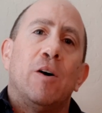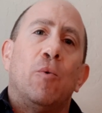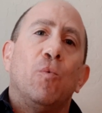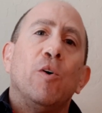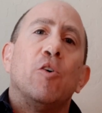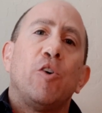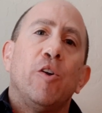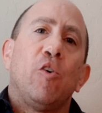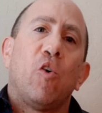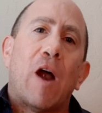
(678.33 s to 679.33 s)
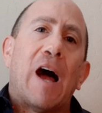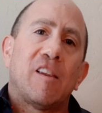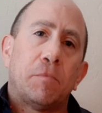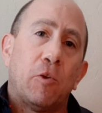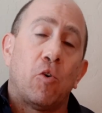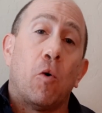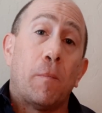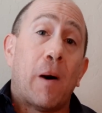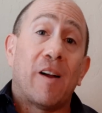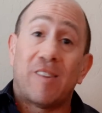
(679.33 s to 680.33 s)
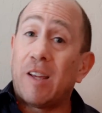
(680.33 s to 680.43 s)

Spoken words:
a real good grasp of the compás.